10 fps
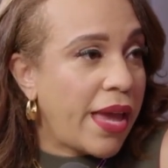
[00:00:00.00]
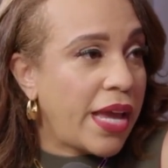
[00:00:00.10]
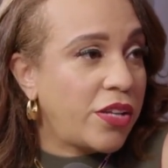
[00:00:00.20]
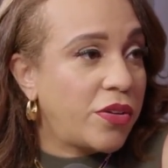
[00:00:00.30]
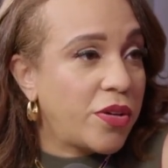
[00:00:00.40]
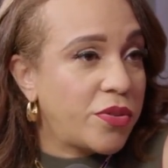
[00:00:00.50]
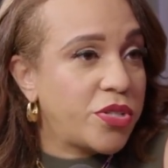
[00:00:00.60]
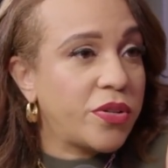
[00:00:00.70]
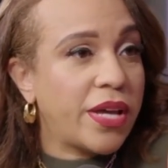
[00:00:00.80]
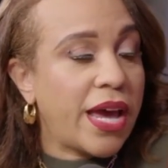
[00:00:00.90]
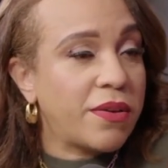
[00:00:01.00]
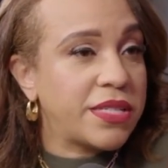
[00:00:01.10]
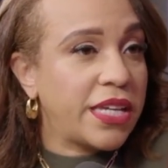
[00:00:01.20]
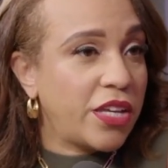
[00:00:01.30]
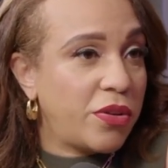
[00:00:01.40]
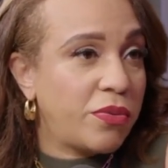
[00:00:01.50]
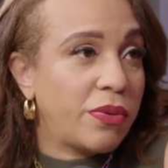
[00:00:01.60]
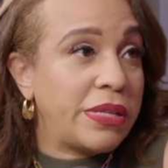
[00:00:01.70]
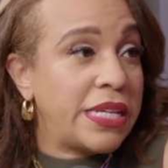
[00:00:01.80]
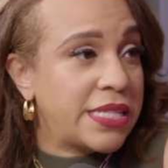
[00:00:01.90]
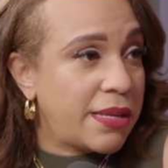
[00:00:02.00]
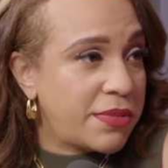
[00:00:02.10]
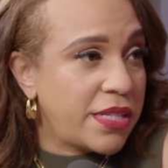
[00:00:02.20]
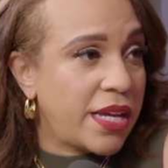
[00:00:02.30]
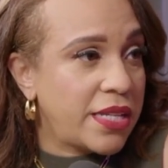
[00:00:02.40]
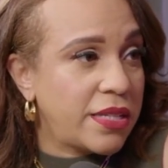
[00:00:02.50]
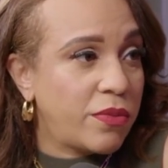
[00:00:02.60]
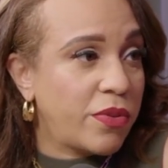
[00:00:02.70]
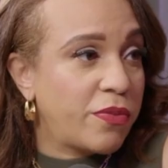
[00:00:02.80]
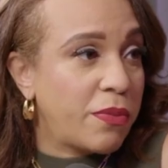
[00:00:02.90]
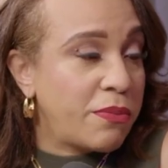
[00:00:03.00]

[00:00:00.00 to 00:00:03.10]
and you go to a housing and you need subsidizing with